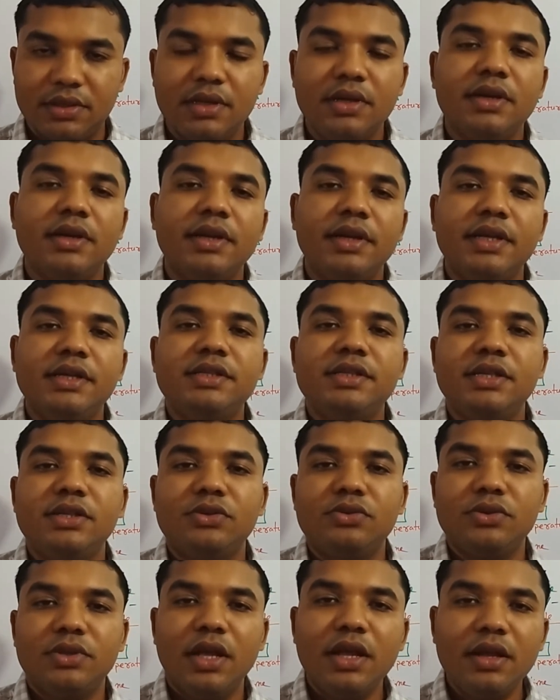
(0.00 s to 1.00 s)
Reached
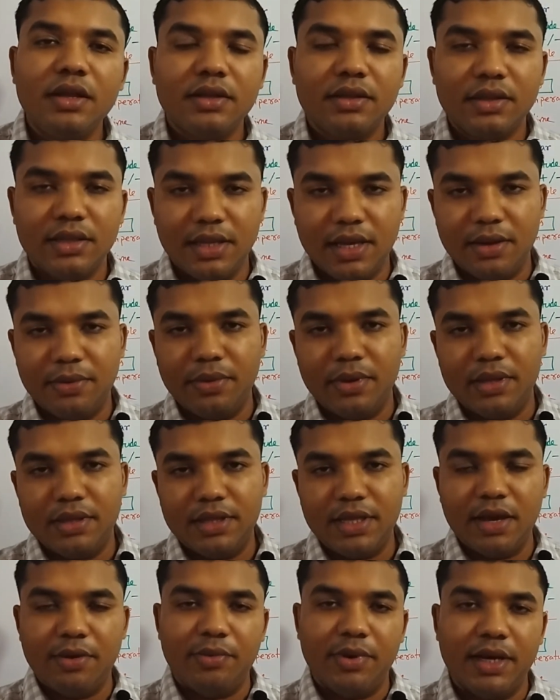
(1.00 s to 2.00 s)
into the
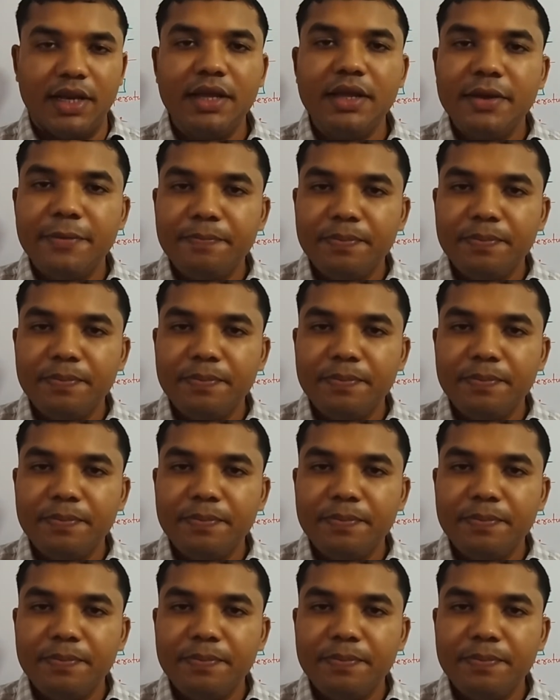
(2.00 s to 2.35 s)
Diabari,